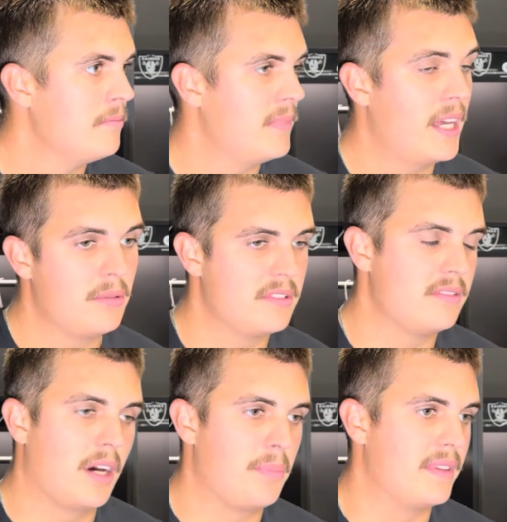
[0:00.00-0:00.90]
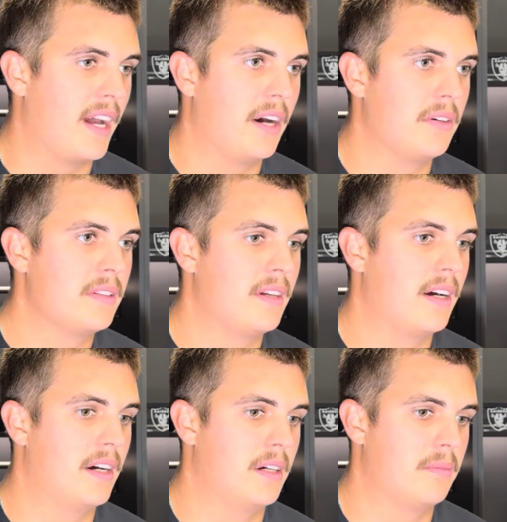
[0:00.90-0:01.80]
Yeah, it was up and down.
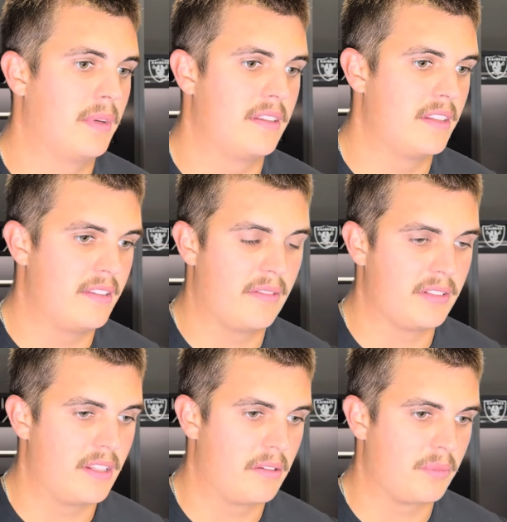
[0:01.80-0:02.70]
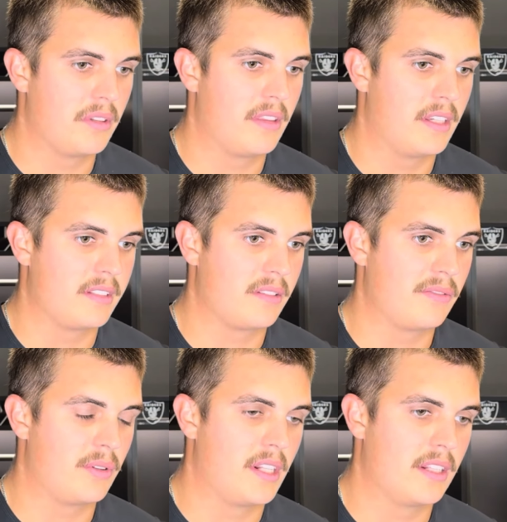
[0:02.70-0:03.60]
I definitely did some good things,
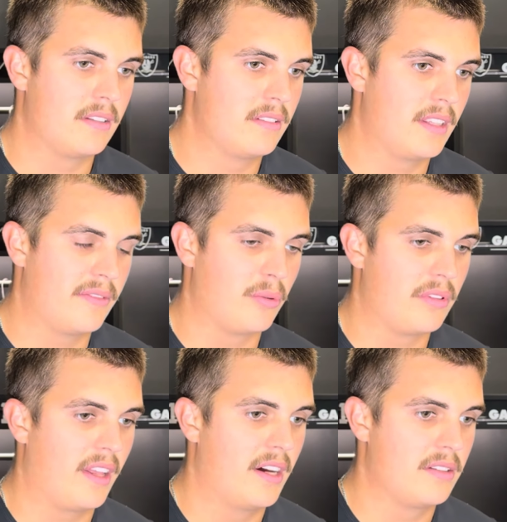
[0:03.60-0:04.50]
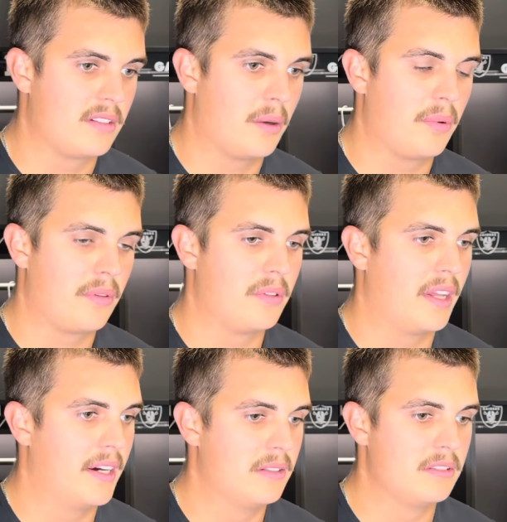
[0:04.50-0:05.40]
converted on that fourth down, a couple third
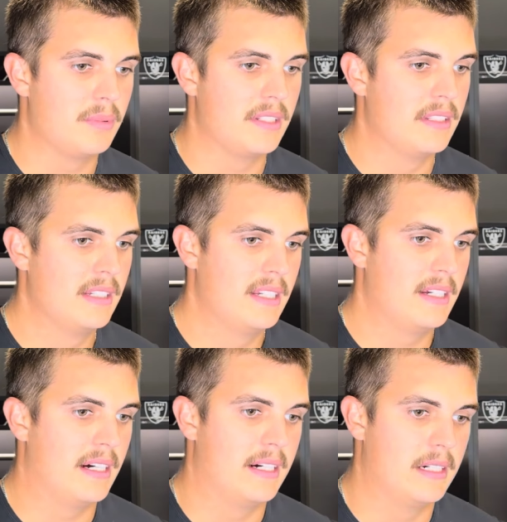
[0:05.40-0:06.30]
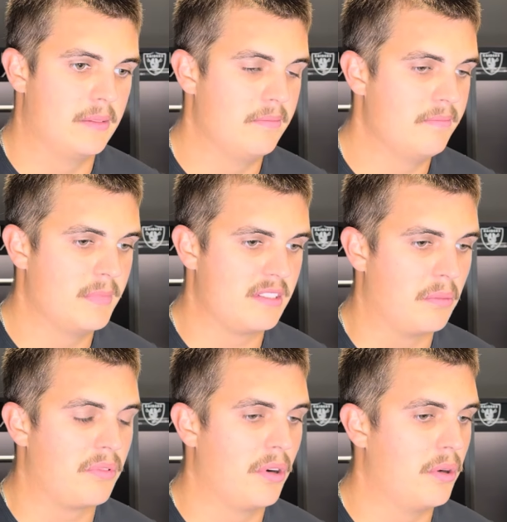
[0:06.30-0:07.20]
downs, but missed
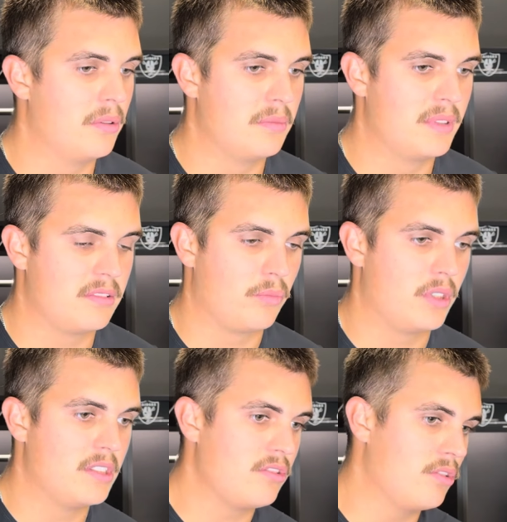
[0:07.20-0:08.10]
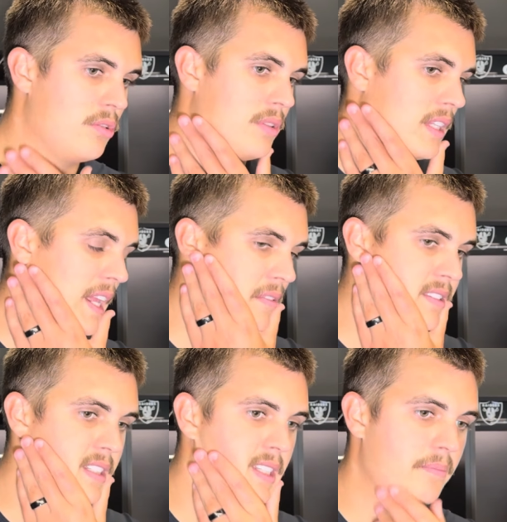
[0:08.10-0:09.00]
some throws and missed some reads too. And then
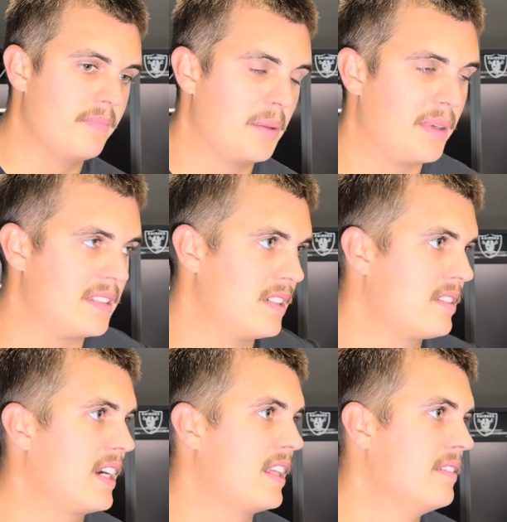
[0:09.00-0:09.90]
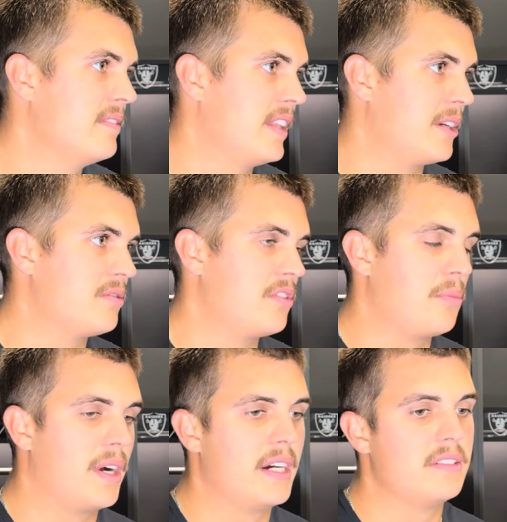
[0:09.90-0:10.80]
obviously the pick six kind of lingers in your
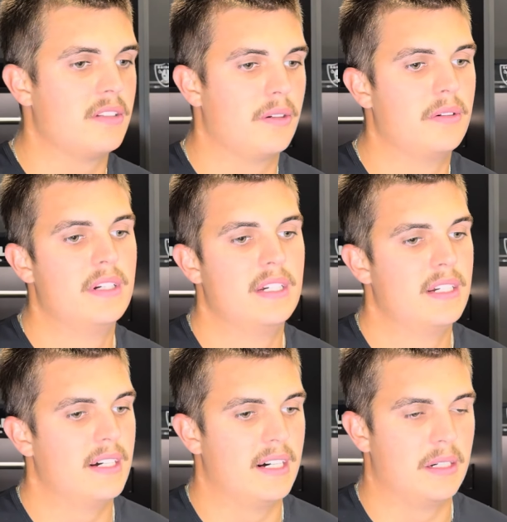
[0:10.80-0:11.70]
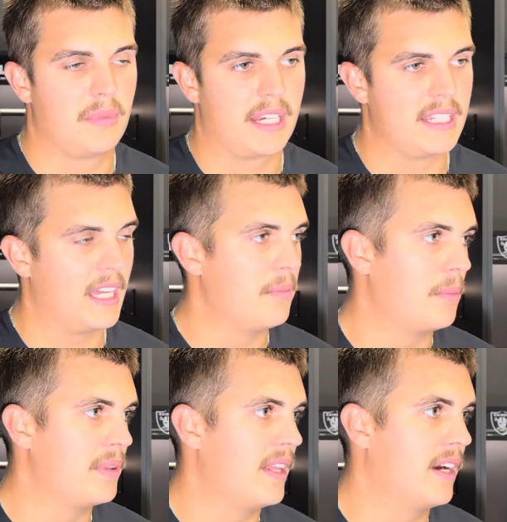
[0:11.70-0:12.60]
mind. So like any game,
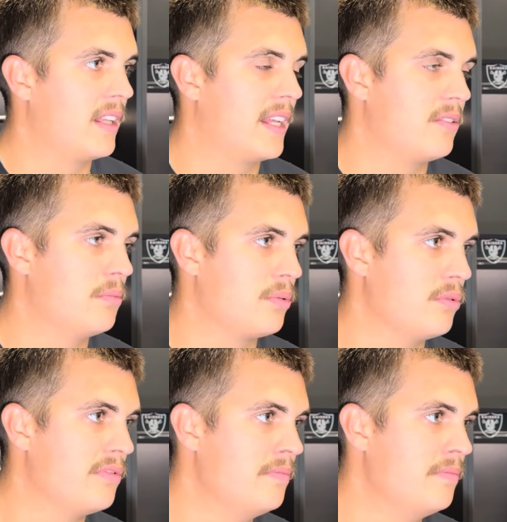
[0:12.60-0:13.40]
up and down, a lot to improve.